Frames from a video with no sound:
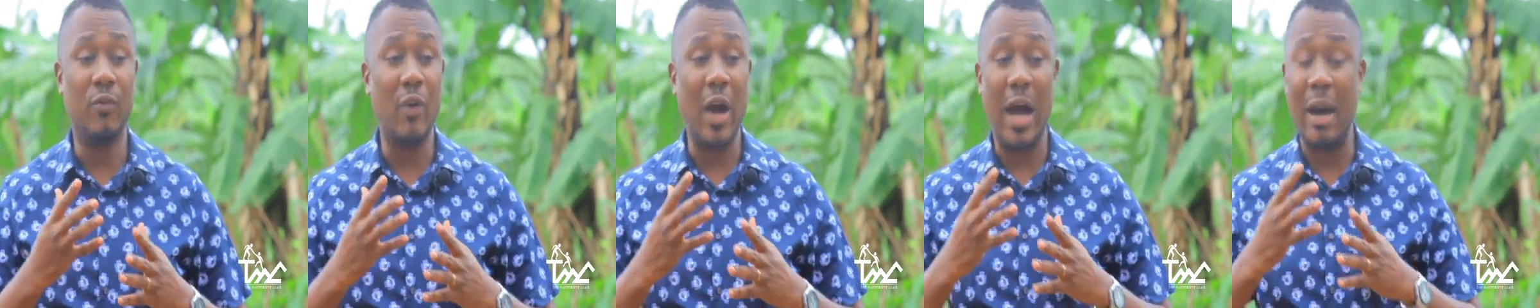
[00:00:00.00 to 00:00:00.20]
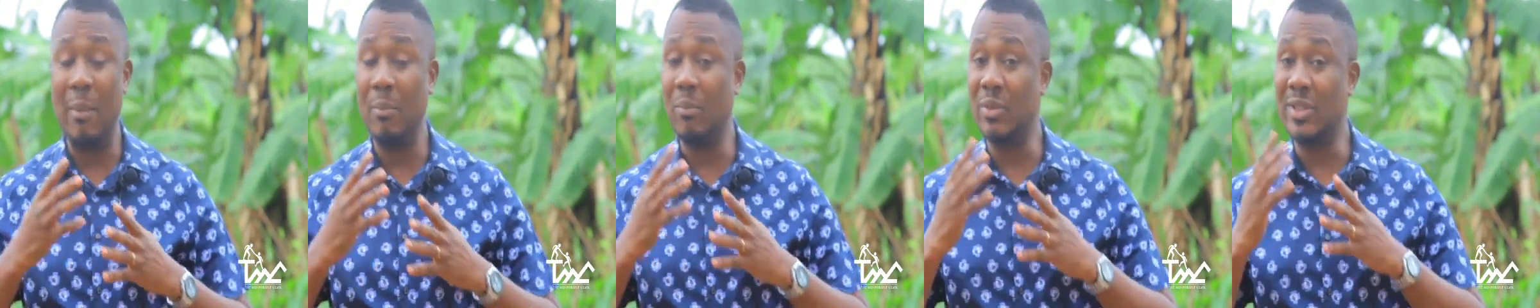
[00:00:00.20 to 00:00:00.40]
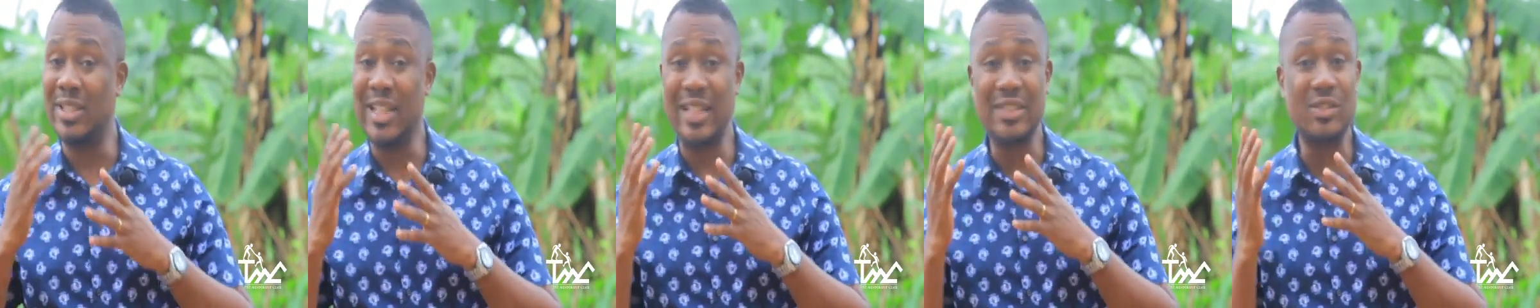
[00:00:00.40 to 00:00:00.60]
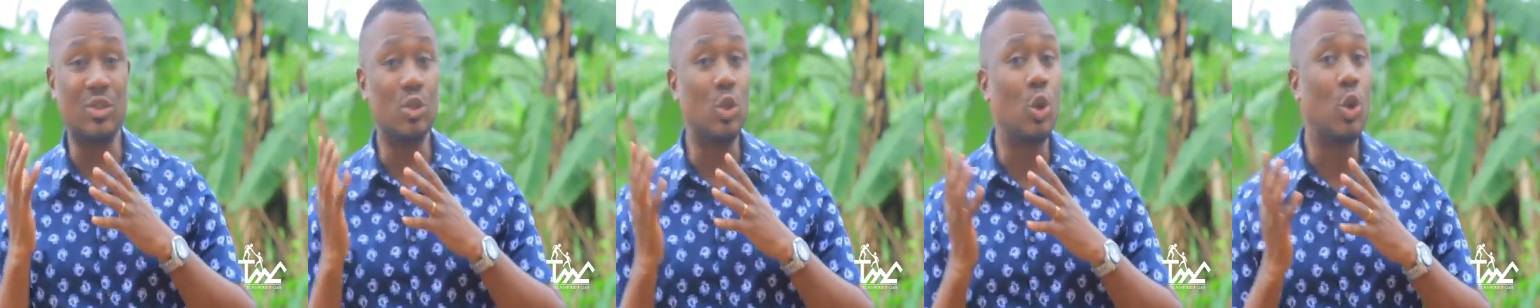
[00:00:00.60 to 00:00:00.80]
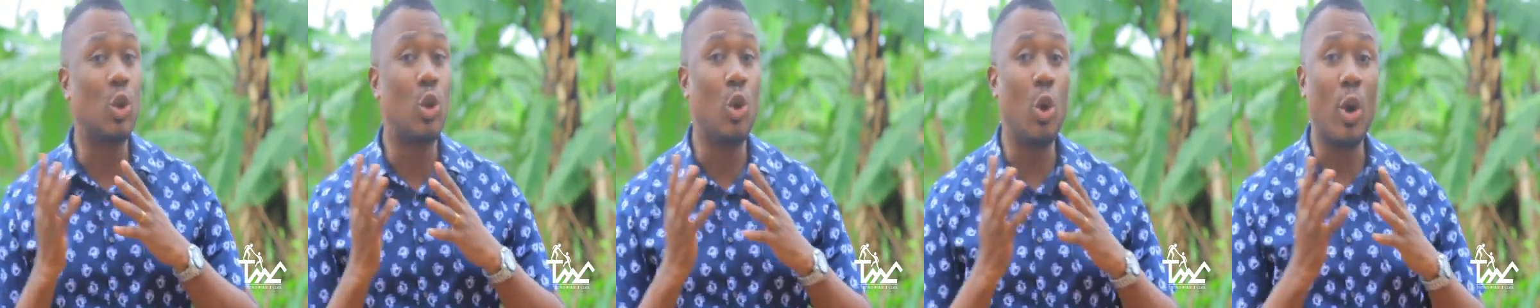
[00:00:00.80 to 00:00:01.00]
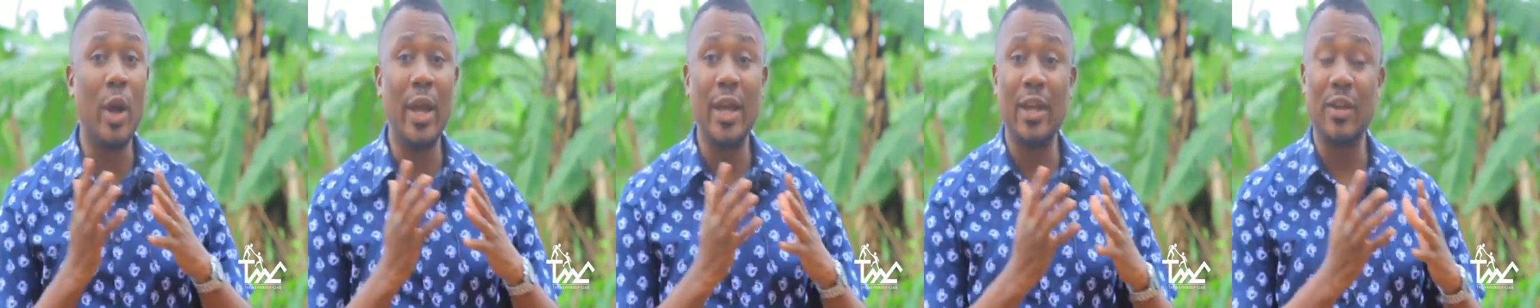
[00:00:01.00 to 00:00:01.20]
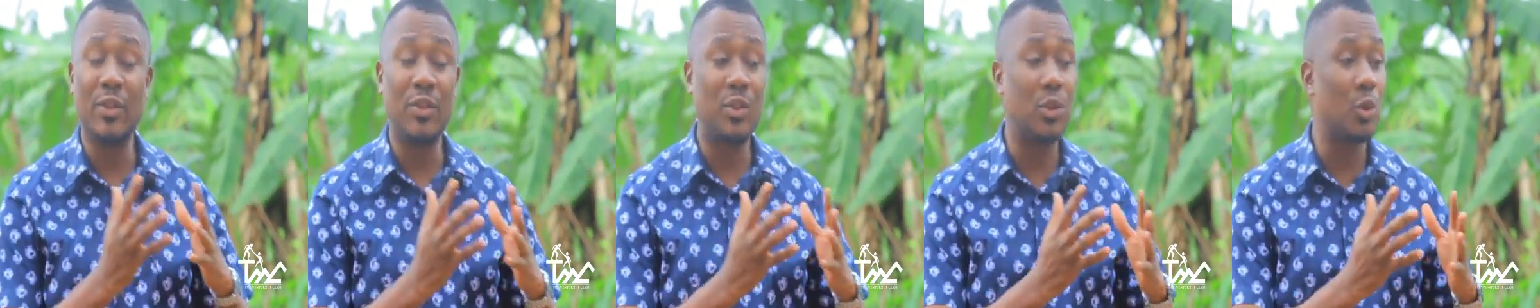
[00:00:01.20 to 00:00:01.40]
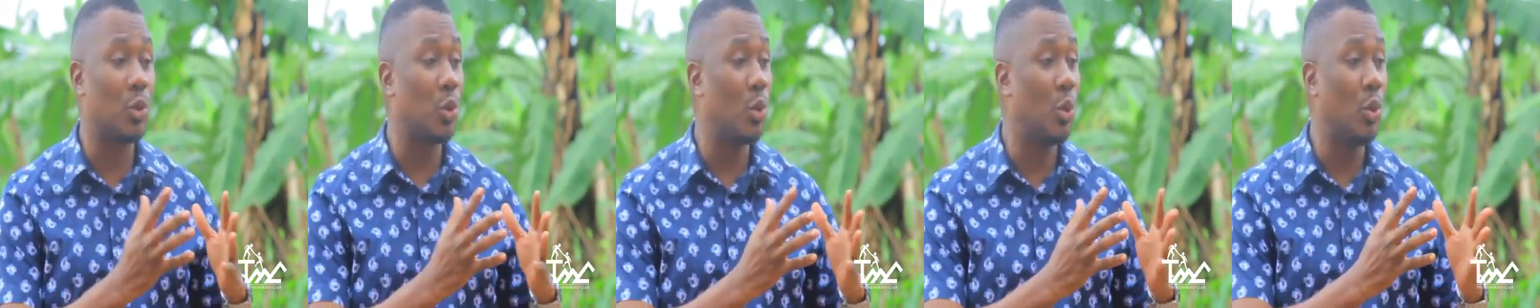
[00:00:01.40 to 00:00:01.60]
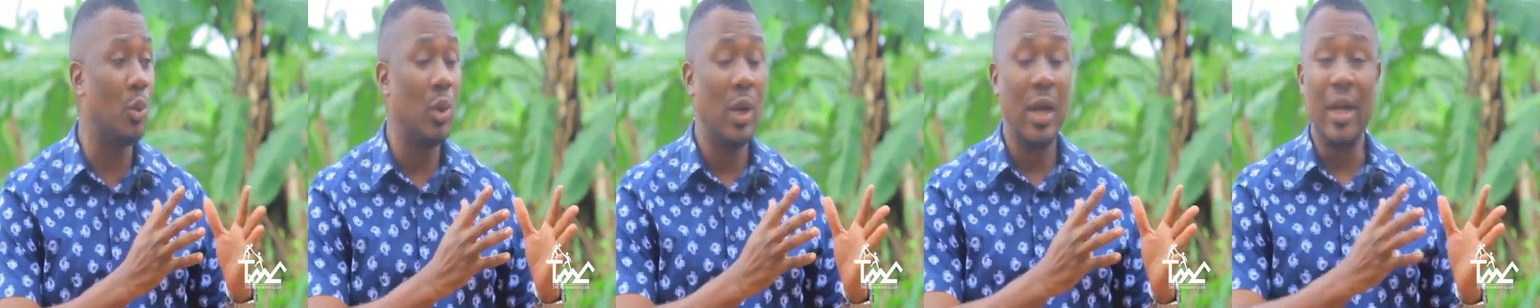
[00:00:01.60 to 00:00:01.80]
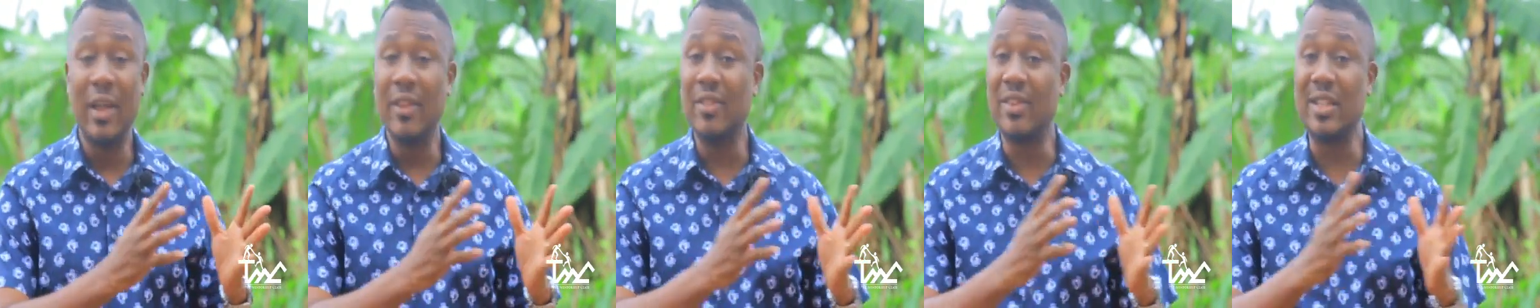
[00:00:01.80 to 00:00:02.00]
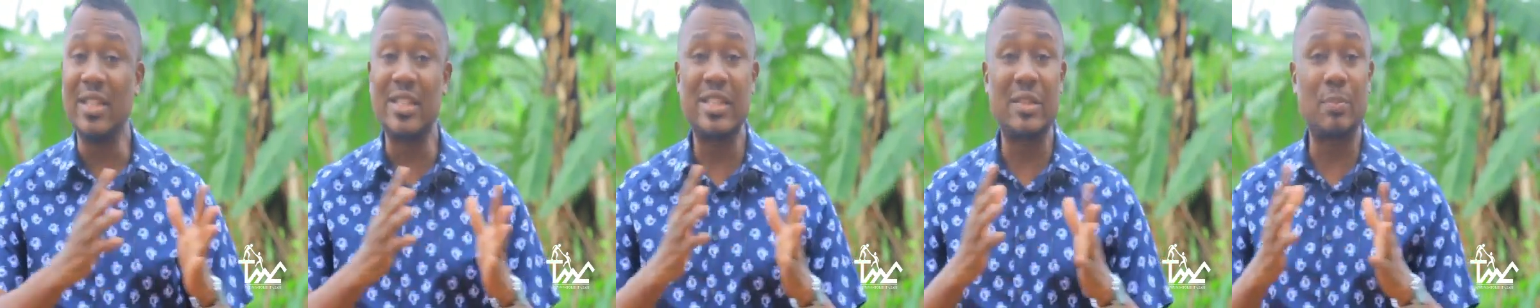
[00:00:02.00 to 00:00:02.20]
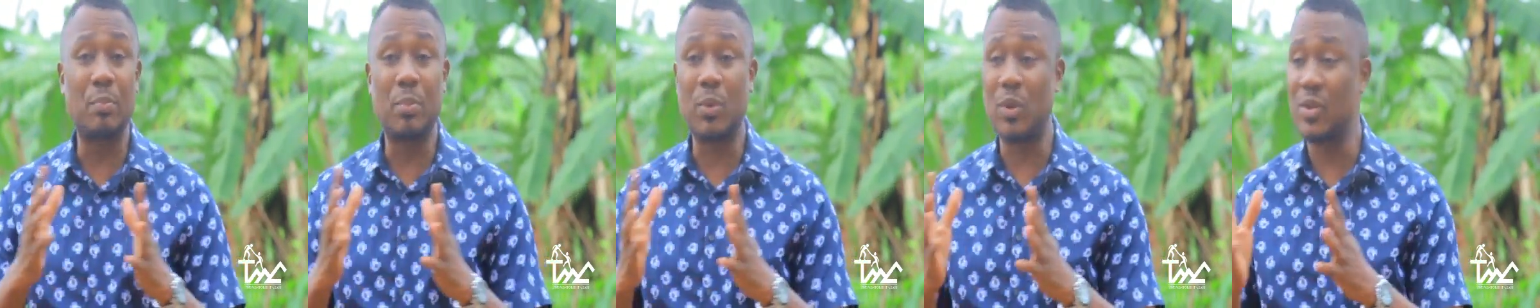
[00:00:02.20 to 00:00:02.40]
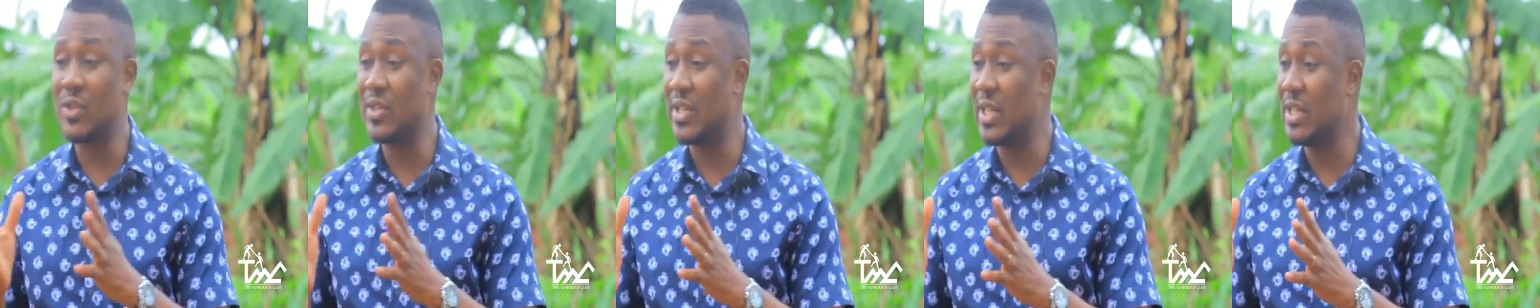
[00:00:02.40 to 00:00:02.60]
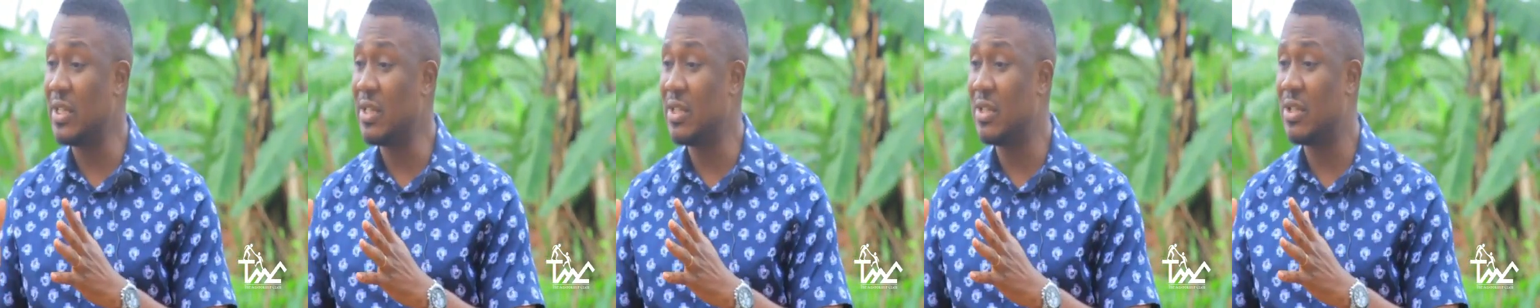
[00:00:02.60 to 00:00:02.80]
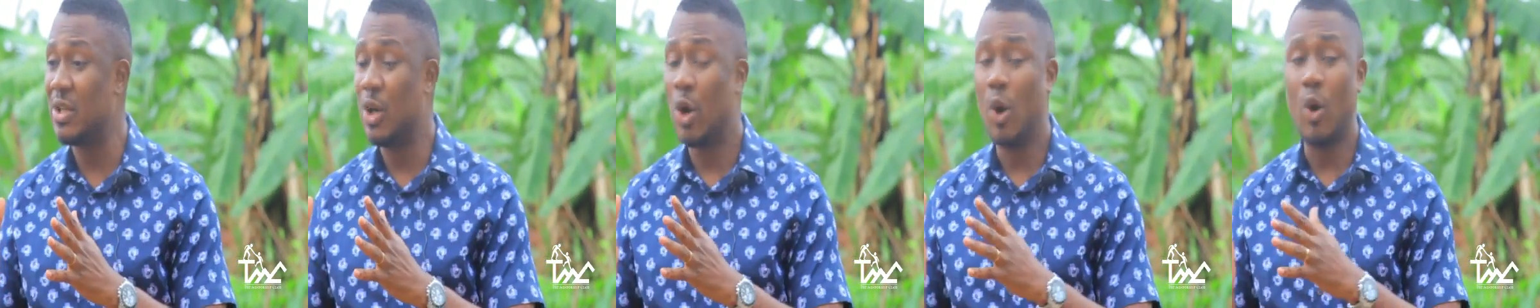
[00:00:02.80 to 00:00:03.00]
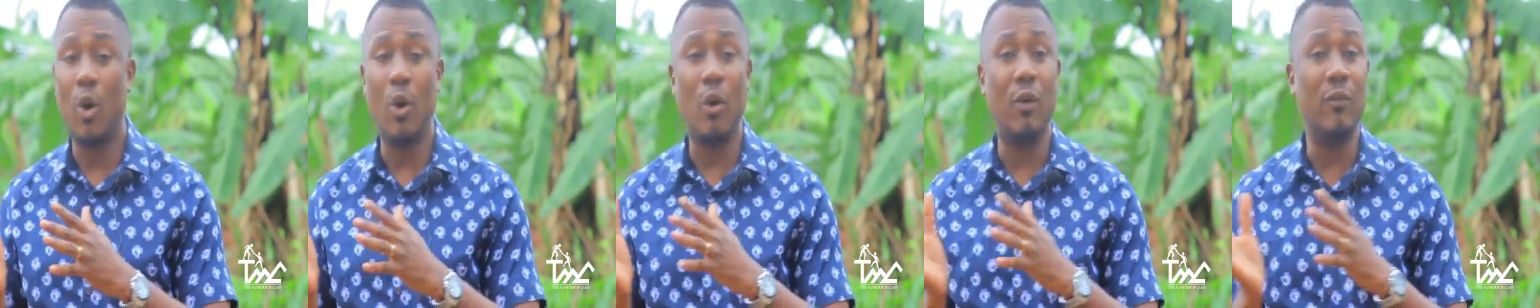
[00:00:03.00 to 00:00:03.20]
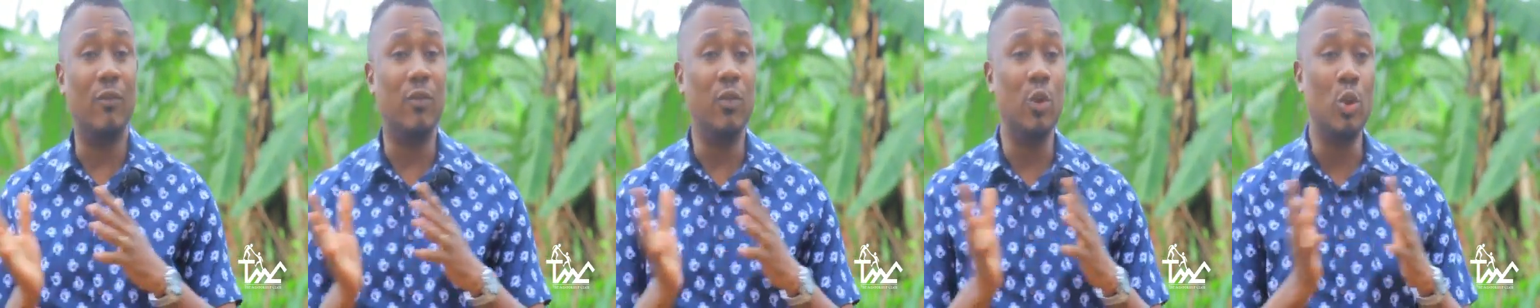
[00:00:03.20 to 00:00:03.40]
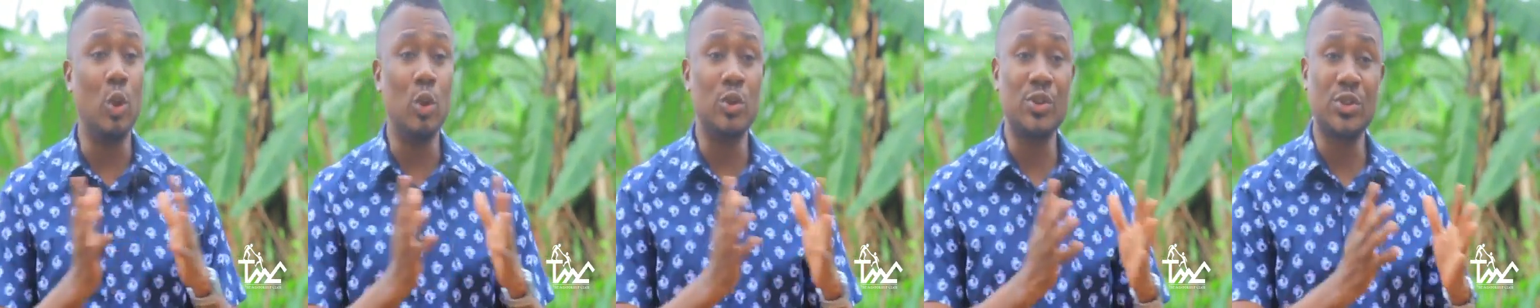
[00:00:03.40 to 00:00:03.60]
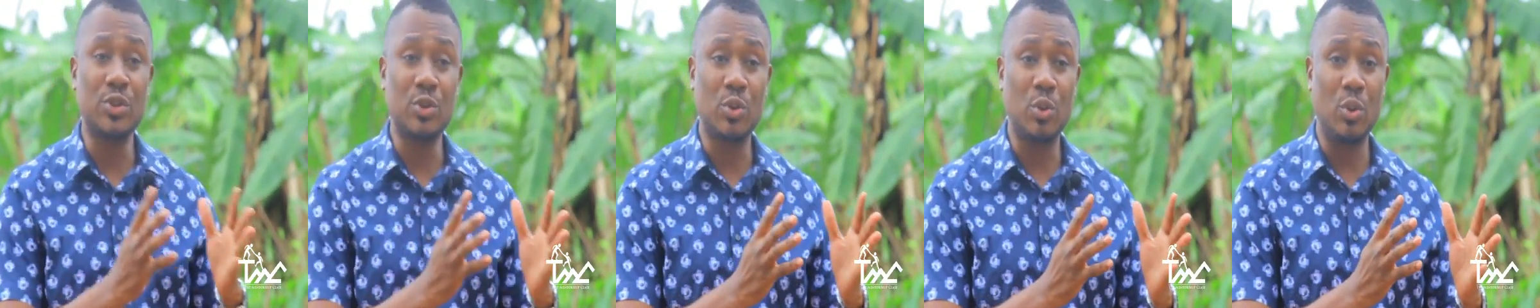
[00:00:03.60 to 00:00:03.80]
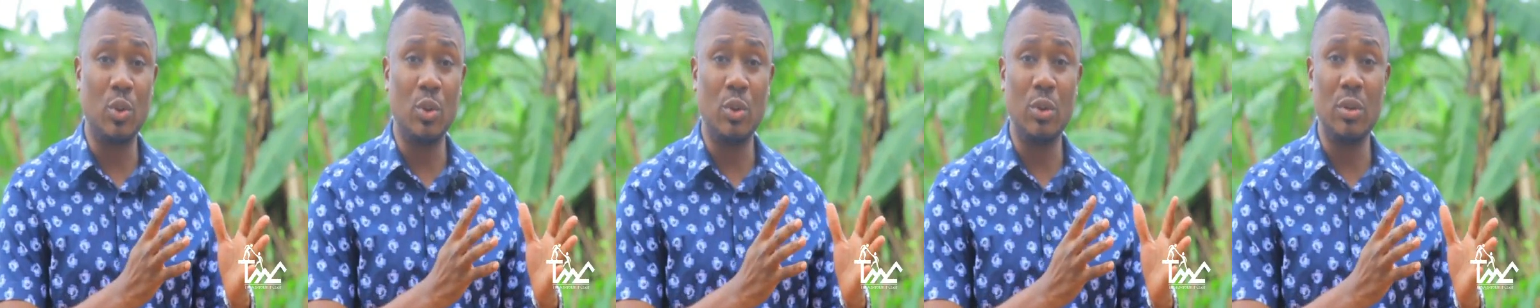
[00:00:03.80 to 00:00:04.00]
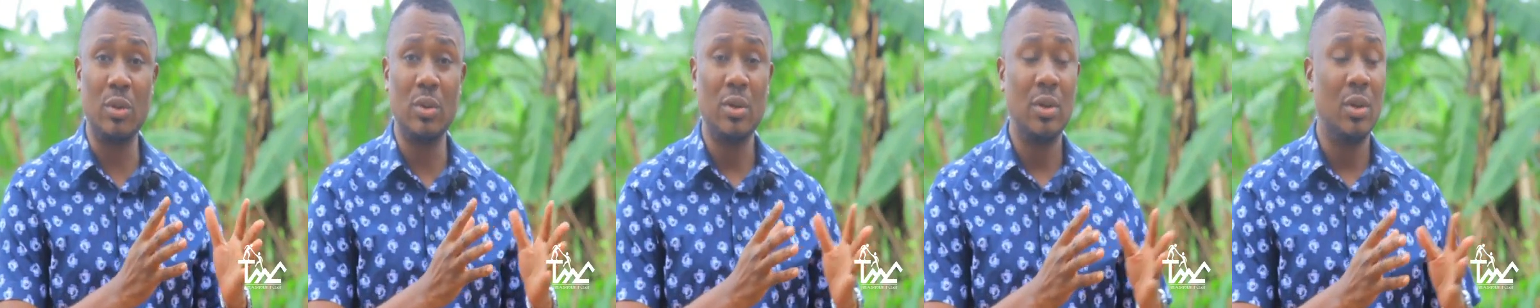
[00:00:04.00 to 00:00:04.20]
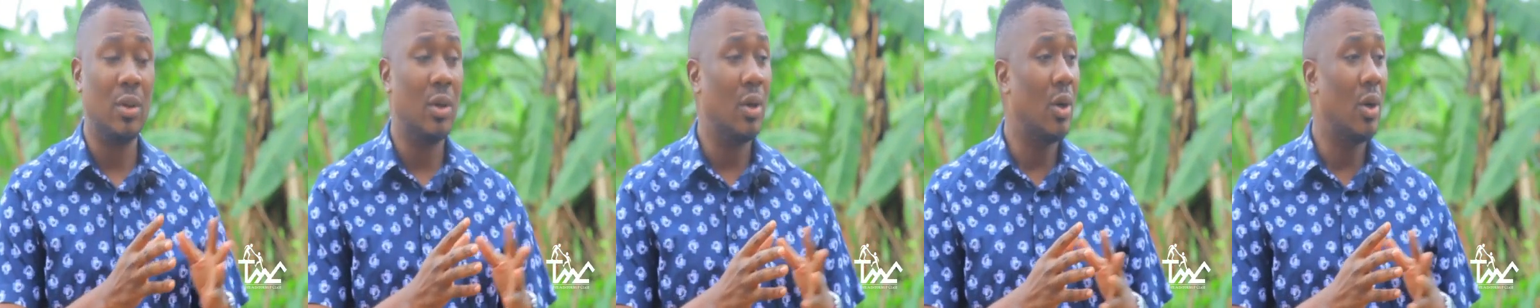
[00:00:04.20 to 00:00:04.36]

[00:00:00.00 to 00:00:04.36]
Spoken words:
I'm just going through this process of law school,